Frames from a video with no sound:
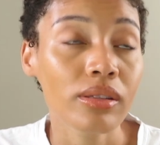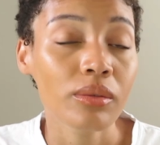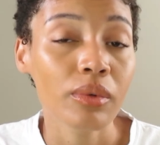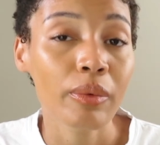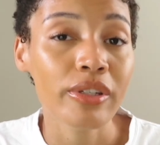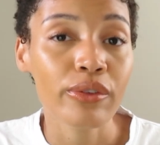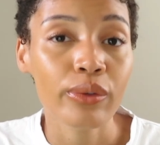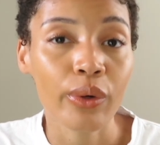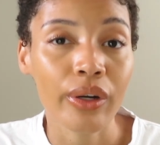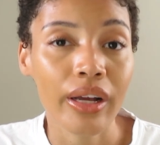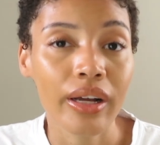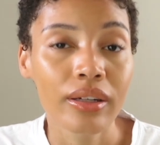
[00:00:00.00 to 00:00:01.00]
We went to
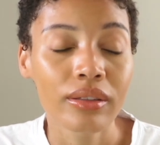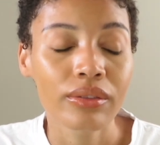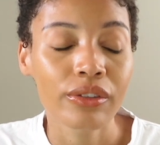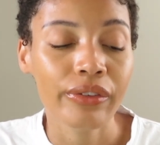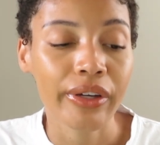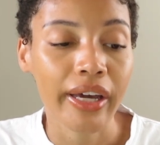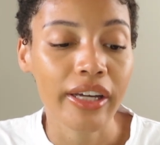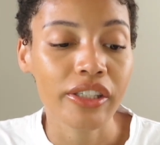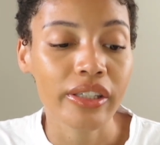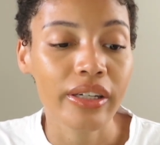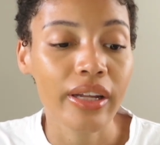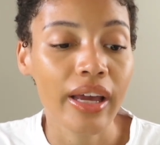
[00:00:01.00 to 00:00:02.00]
Florida for
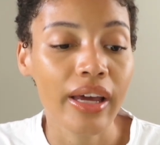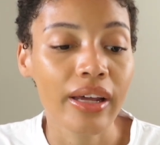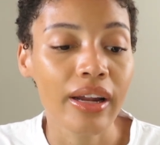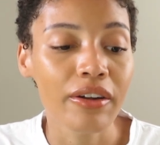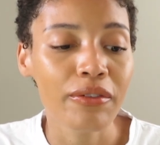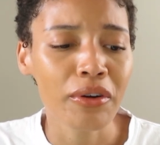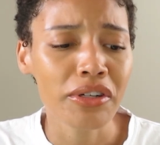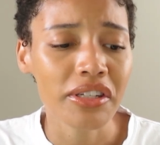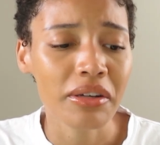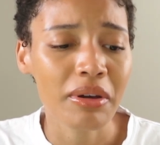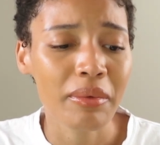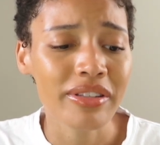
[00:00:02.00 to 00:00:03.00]
vacation, and
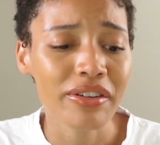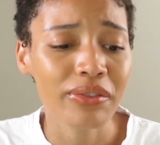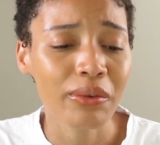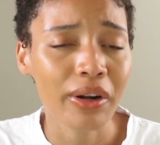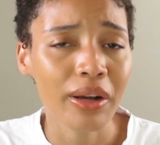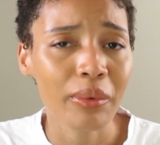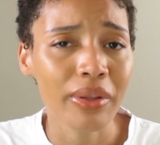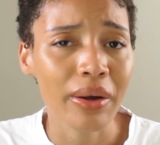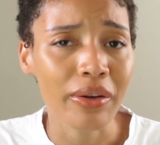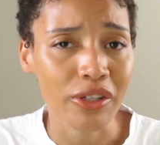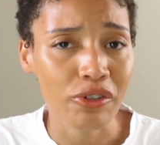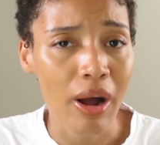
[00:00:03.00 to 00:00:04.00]
unfortunately we went to Florida when there
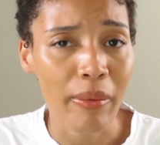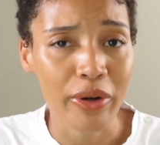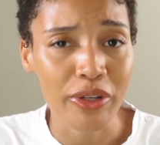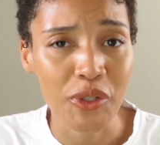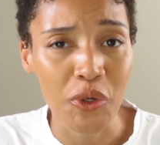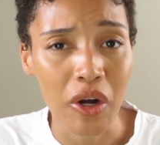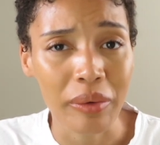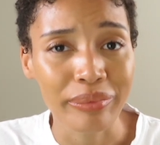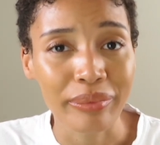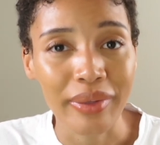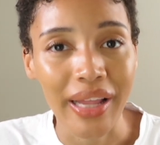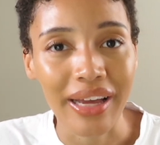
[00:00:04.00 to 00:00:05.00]
was a tropical storm
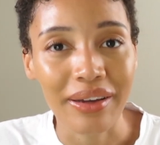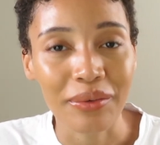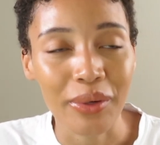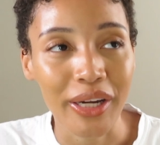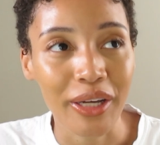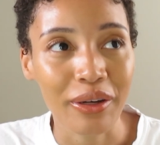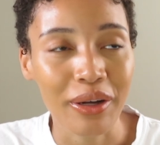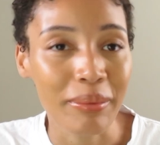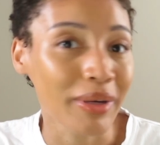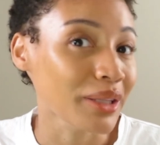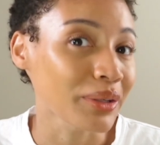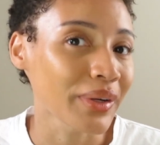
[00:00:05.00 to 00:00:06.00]

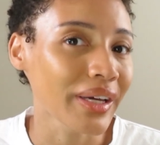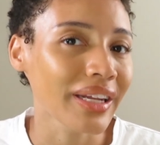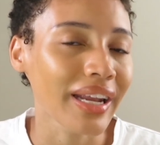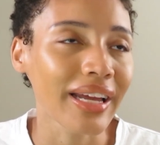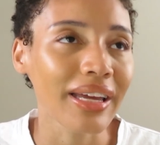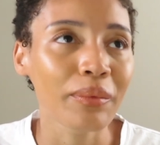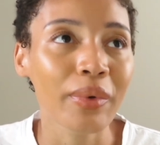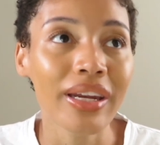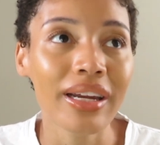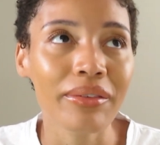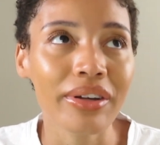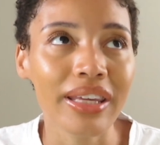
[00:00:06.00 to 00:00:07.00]
coming through it. We
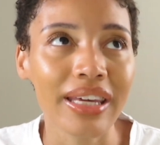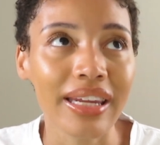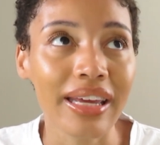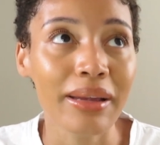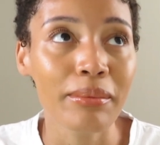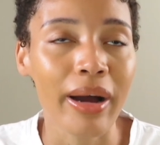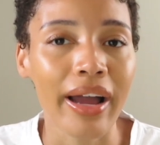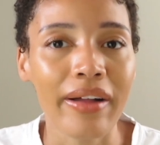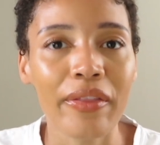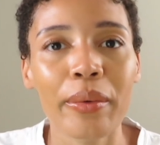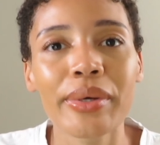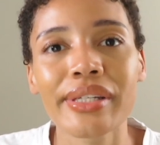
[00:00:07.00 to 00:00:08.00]
didn't really get hit by it.
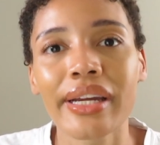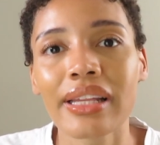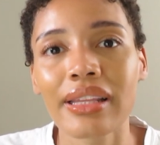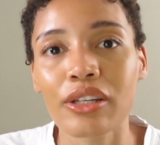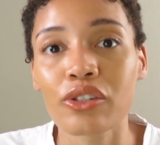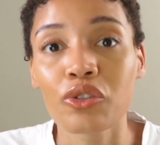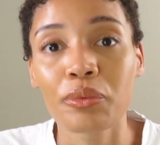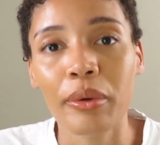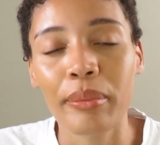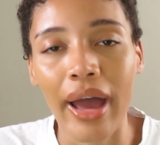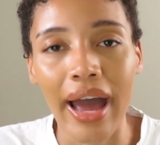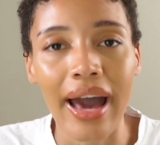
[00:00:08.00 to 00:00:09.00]
There wasn't anything super
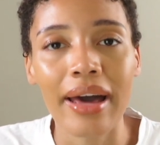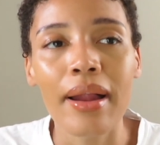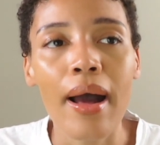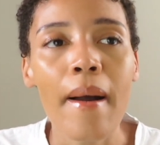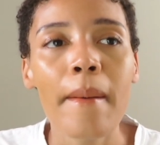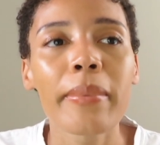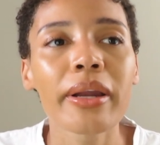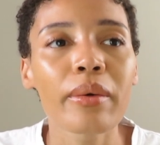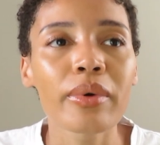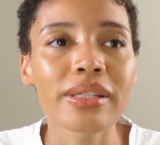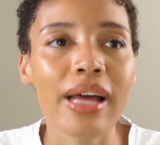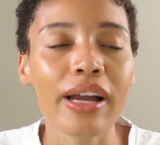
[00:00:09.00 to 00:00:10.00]
bad, but it
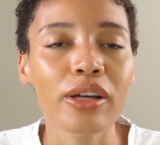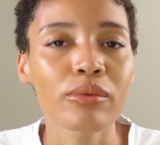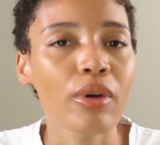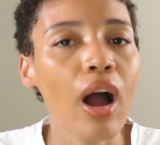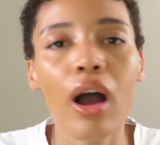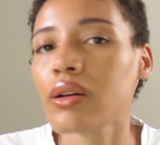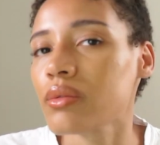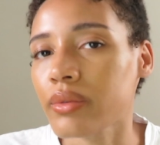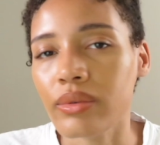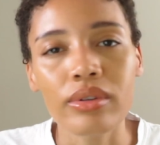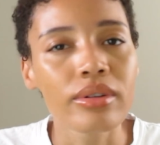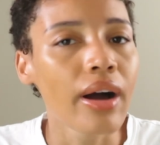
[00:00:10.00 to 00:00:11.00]
was
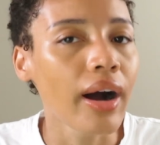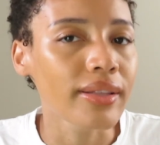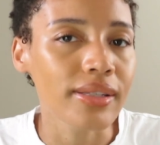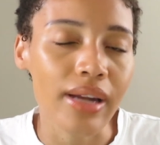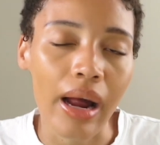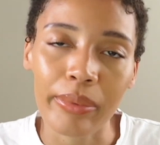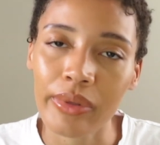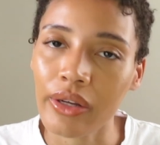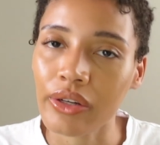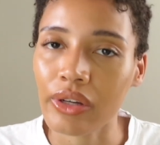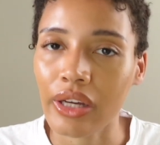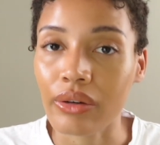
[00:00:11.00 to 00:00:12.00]
non-stop
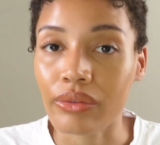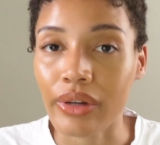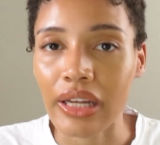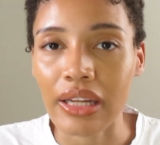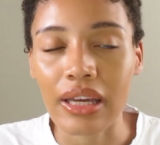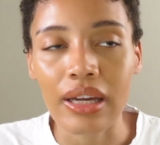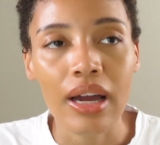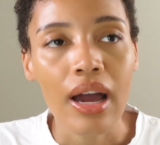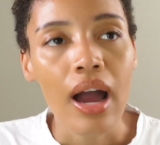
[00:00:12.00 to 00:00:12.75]
thundering and raining.